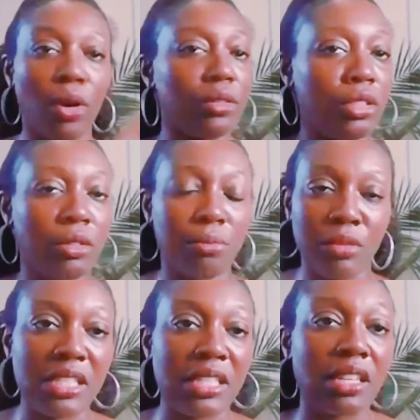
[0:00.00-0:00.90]
your
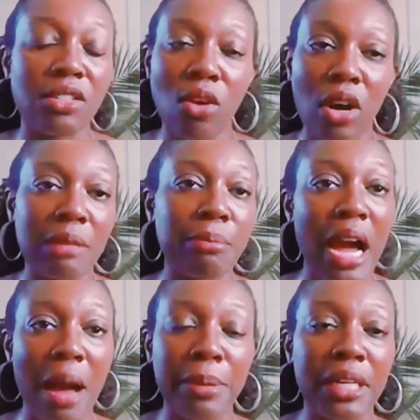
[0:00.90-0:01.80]
listing is on and
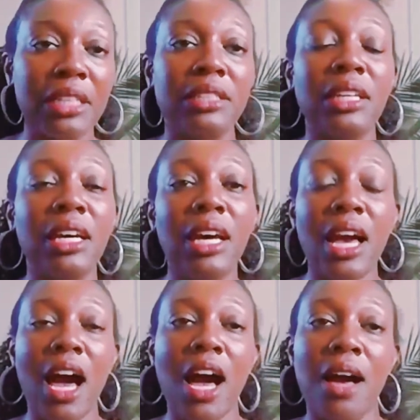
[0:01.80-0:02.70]
popping,
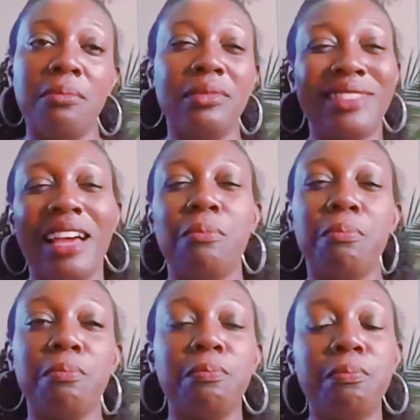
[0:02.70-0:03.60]
um, that
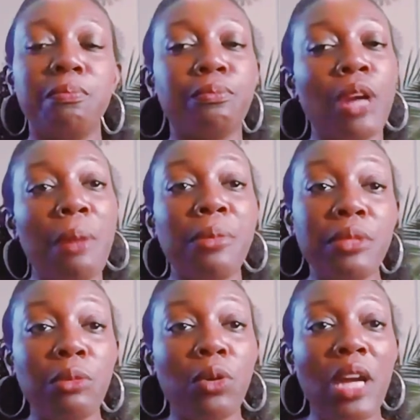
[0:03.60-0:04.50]

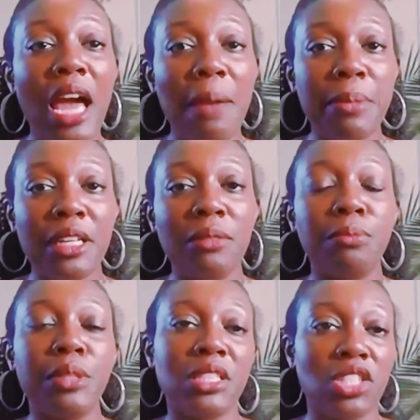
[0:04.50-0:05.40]
probably won't happen,
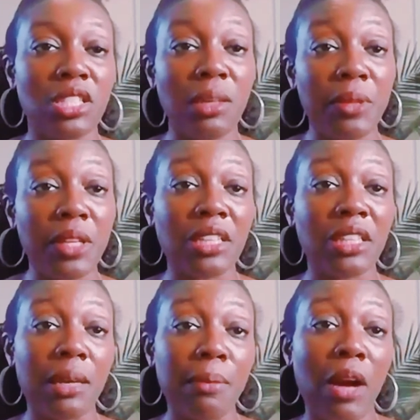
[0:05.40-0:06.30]
but it's just something to
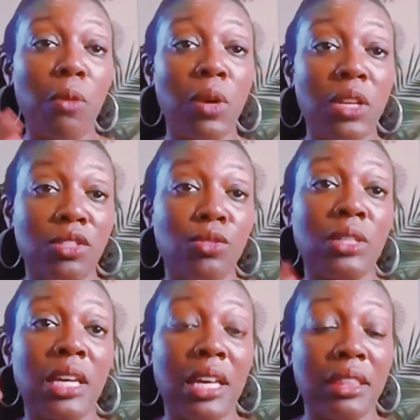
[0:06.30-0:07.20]
think about once you
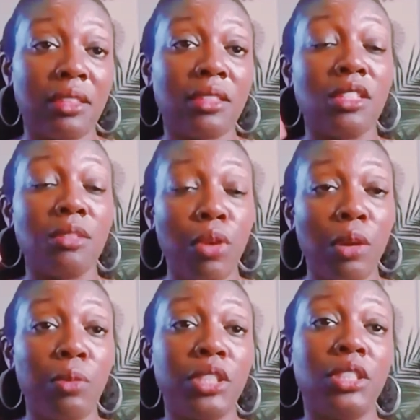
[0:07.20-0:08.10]
get to the point
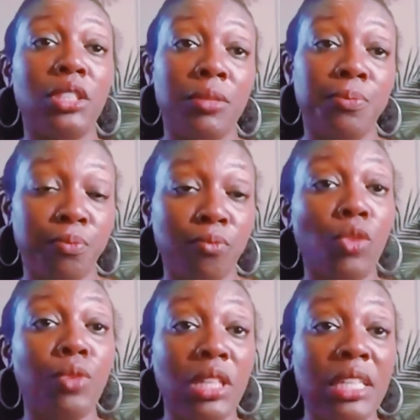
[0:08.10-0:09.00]
where you're
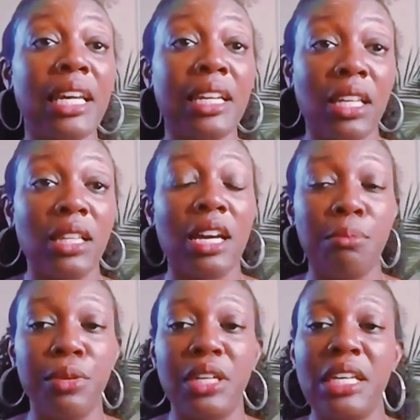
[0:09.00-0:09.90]
really getting a lot of
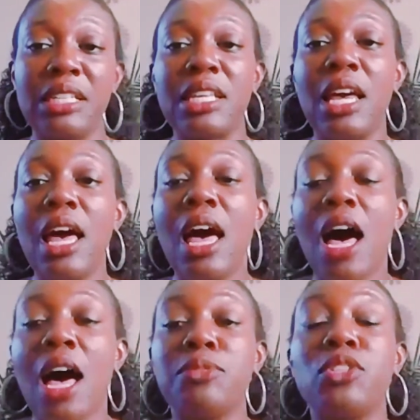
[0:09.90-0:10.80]
bookings.
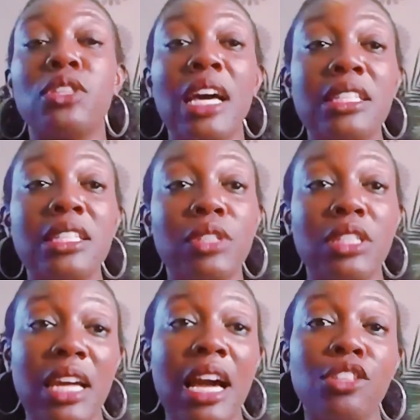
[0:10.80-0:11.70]
Um, so that's
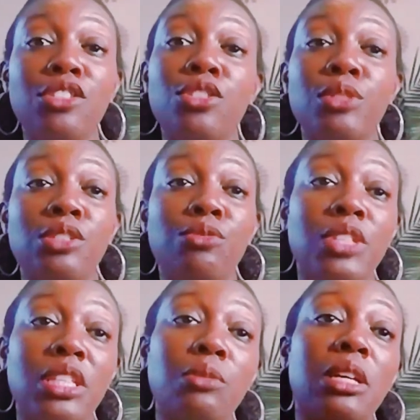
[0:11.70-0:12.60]
really how you do it. You
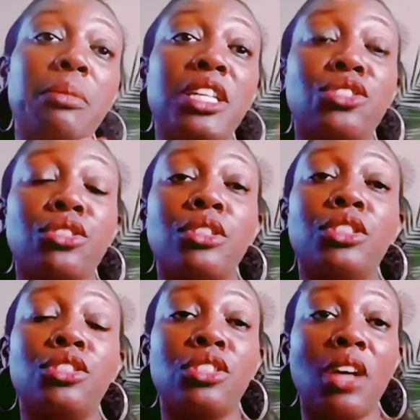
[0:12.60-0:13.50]
really want to make sure
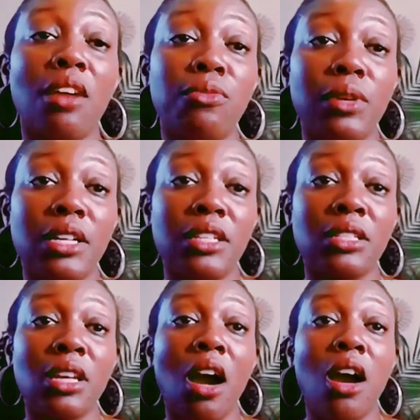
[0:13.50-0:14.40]
your softwares
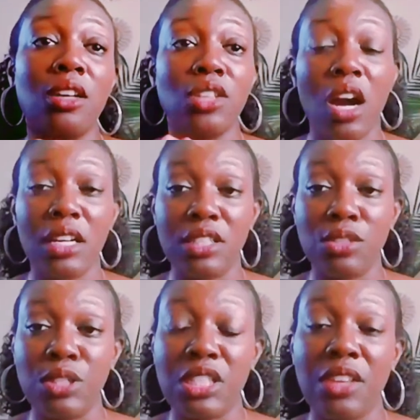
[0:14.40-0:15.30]
are talking to
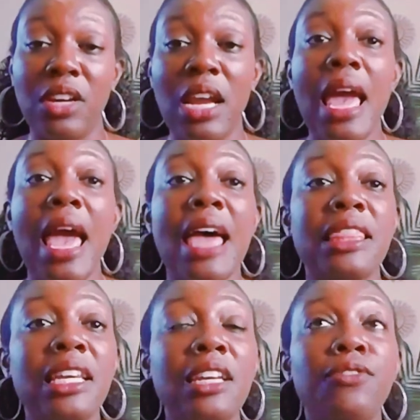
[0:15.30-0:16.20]
each other. And
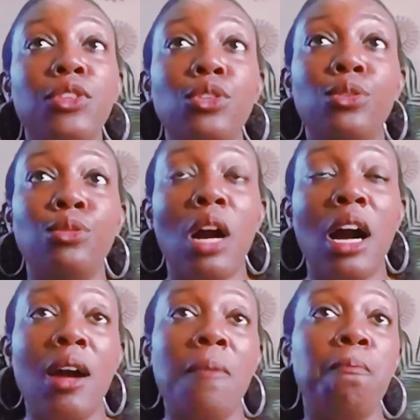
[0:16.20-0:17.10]
then if you,
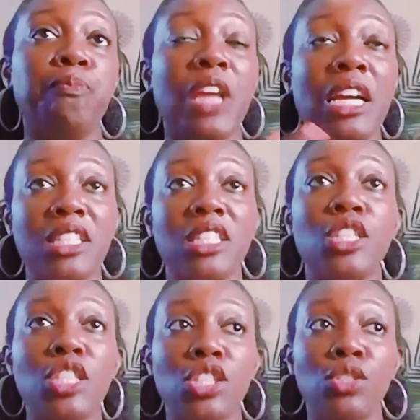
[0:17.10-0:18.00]
um, I
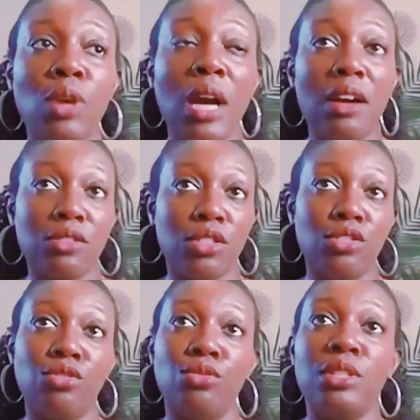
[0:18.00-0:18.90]
teach you how
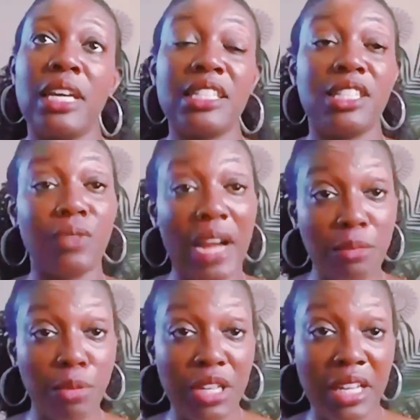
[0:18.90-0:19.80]
to get
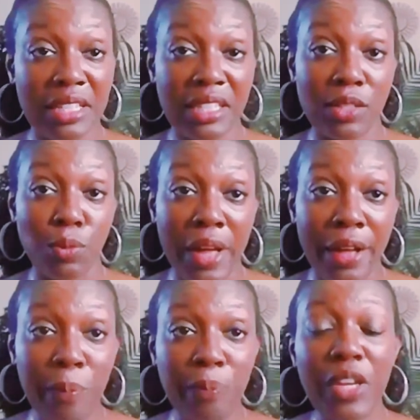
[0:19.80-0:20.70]
direct bookings as
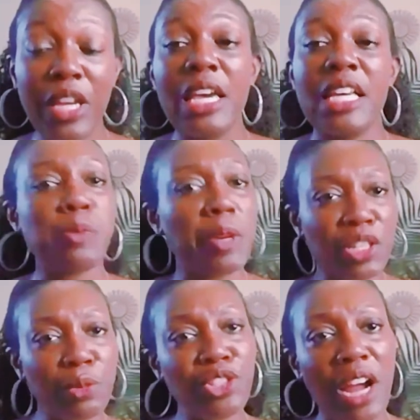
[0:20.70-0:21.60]
well, especially
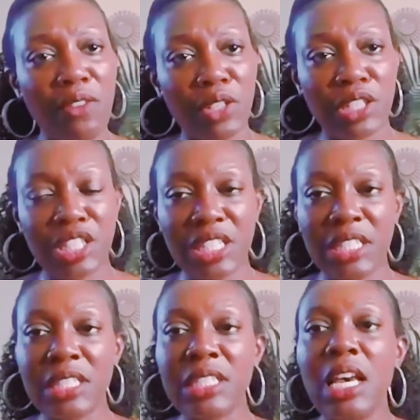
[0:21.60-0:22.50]
with travel
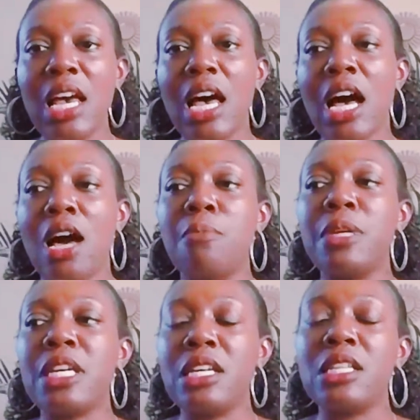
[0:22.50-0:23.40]
nurses, um,
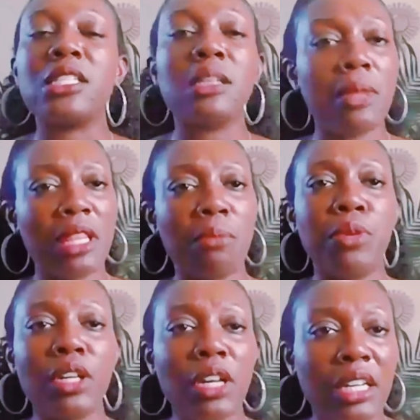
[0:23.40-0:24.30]
because some of them
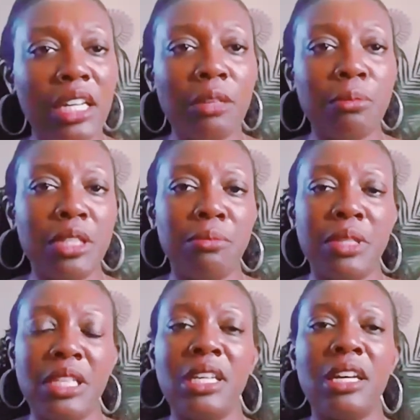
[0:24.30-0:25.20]
book on
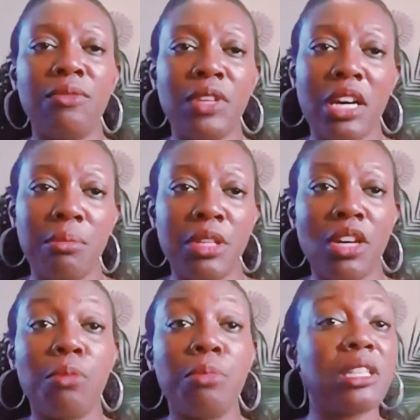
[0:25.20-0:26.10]
Airbnb and
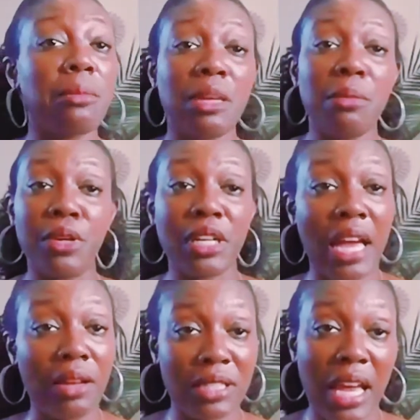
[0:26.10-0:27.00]
VRBO, but some of them book
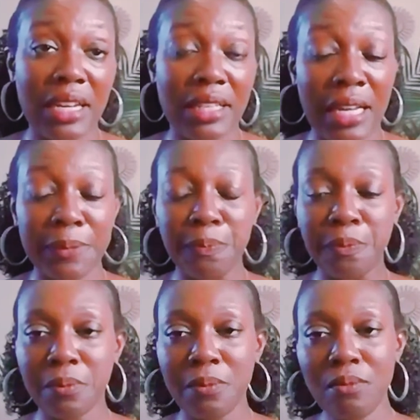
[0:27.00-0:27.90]
outside of that.
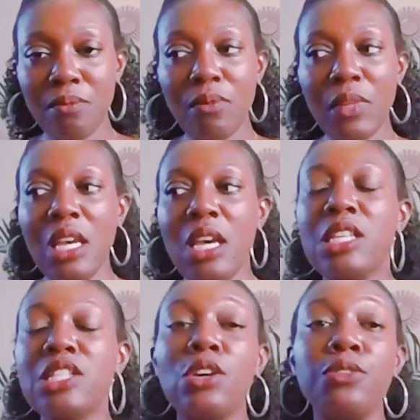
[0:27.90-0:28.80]

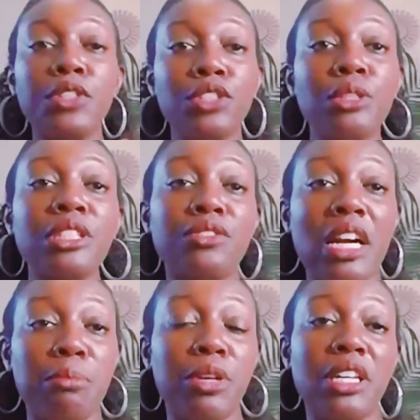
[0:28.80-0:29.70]
So if you're doing
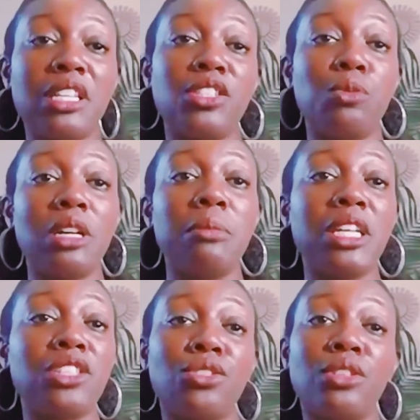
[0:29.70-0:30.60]
direct bookings, you want to
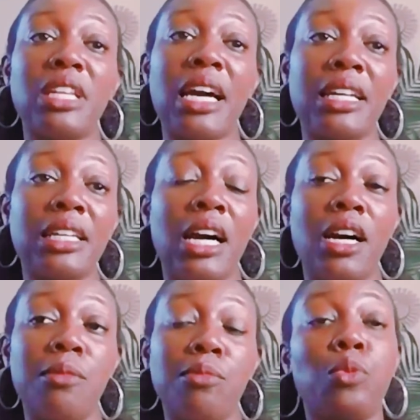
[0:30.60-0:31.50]
make sure that
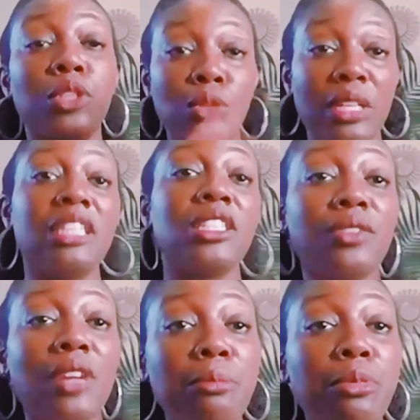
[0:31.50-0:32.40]
um, when you get a
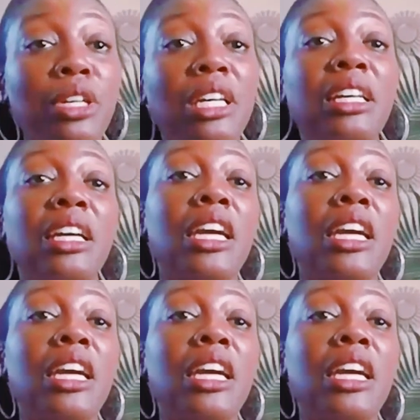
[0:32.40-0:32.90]
direct booking,